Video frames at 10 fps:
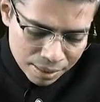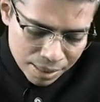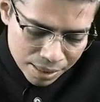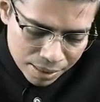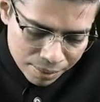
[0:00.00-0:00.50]

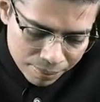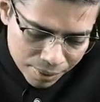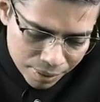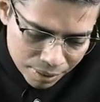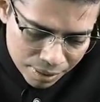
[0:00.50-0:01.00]
then
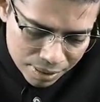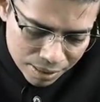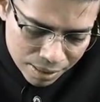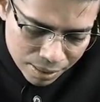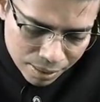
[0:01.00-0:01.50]
this
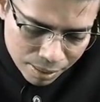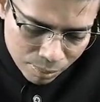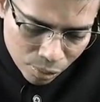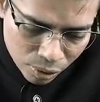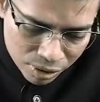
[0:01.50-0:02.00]
is the
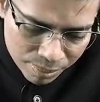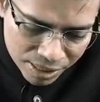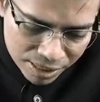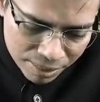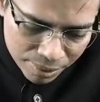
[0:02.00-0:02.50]

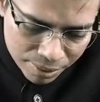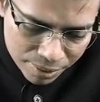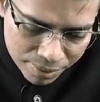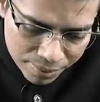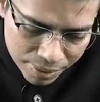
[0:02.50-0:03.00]
proximal
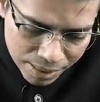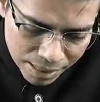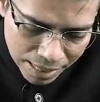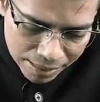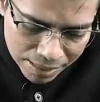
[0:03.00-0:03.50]
tubules,
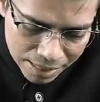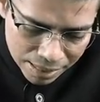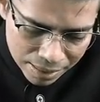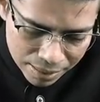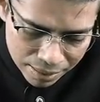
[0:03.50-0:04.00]
and
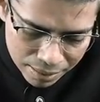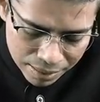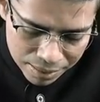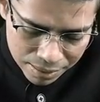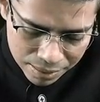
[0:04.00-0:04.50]
then
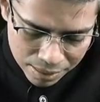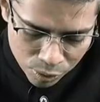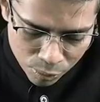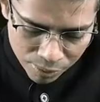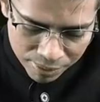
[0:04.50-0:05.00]
this is the
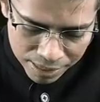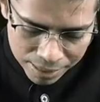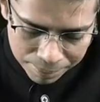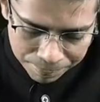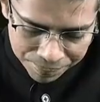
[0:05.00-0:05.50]
loop of
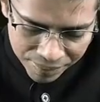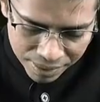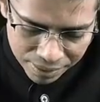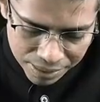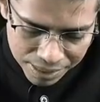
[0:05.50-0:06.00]
Henle,
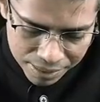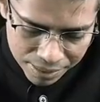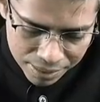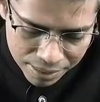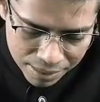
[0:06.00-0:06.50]

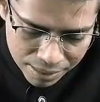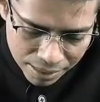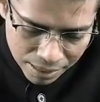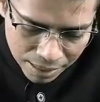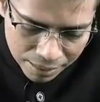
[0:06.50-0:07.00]
right?
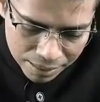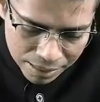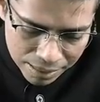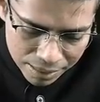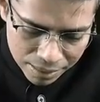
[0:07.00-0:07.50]
And
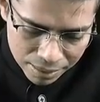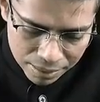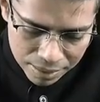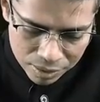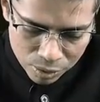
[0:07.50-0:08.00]
then
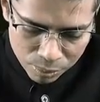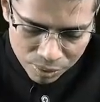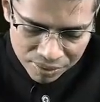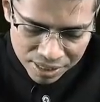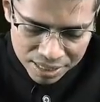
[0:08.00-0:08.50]
this loop
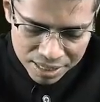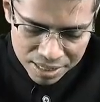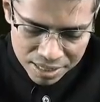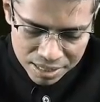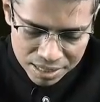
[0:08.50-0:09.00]
of
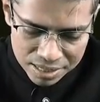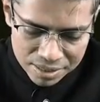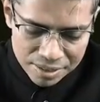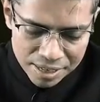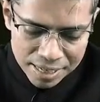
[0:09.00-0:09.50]
Henle
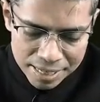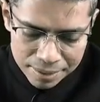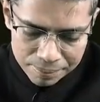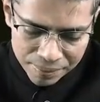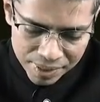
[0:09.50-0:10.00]
is
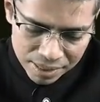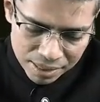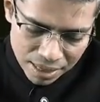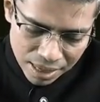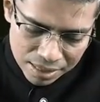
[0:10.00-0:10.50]
draining
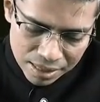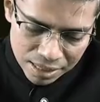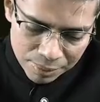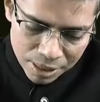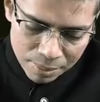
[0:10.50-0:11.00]
at the
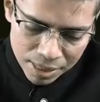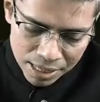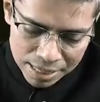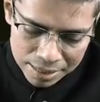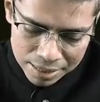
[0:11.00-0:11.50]
level of
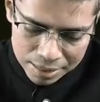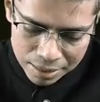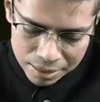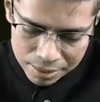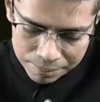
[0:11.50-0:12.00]
collecting
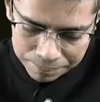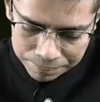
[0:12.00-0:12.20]
duct.